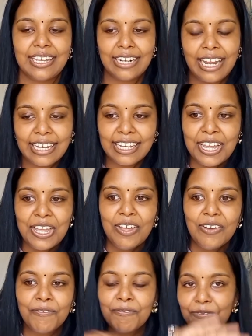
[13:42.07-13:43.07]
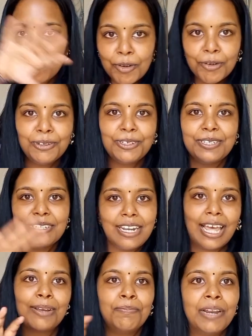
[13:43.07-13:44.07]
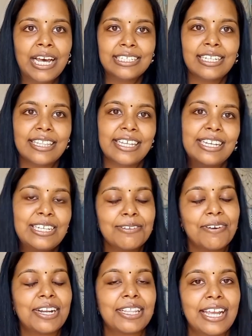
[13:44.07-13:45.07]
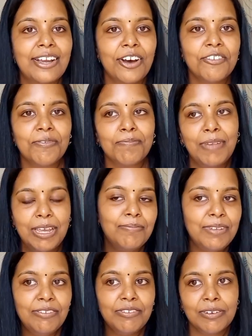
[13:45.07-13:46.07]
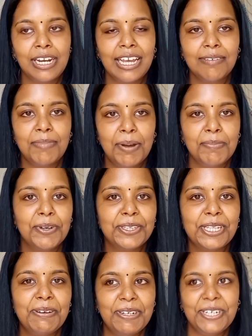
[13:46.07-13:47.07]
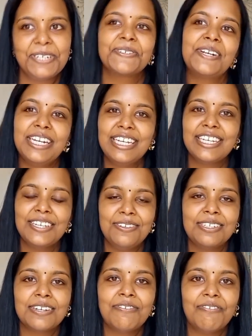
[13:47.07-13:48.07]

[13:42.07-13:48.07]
like fruit like platter thing is what they got made me for like my birthday, which is really cute and